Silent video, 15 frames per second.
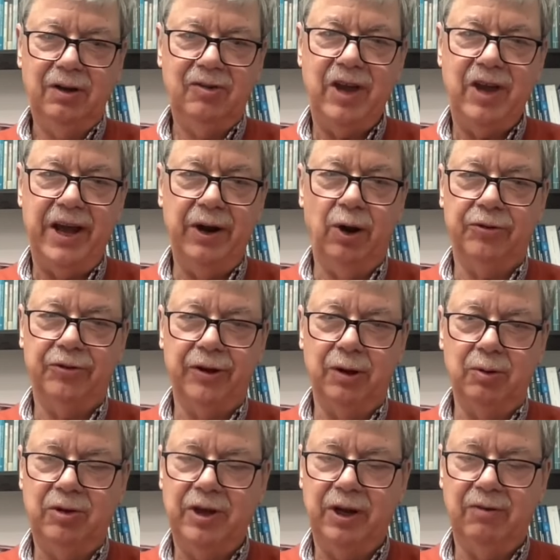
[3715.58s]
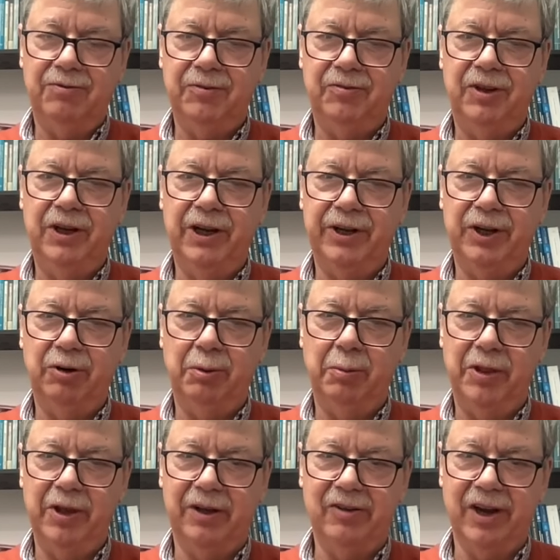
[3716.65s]
ten or so, ten or fifteen. I don't
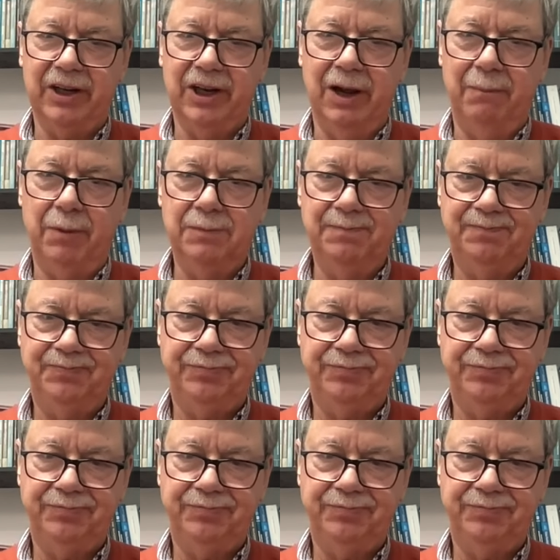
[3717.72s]
remember the exact number